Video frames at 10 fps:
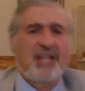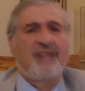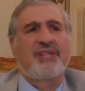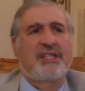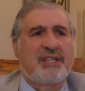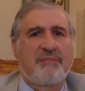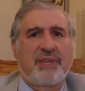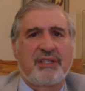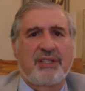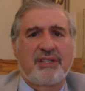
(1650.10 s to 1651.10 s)
saved at
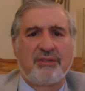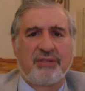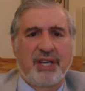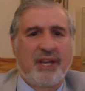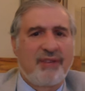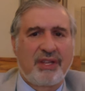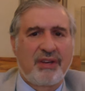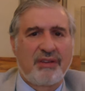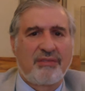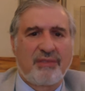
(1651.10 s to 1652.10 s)
Timbuktu, even
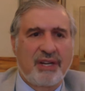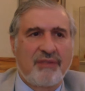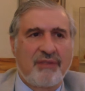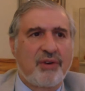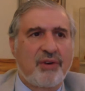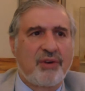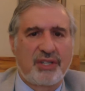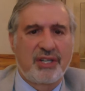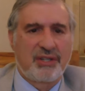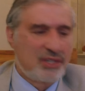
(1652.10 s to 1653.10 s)
though 300 or
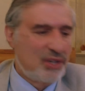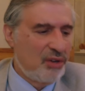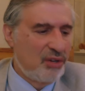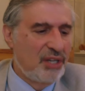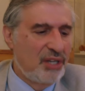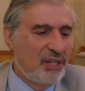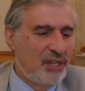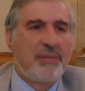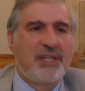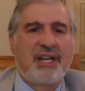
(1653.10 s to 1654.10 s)
400 years old,
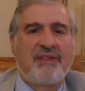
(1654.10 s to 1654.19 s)
but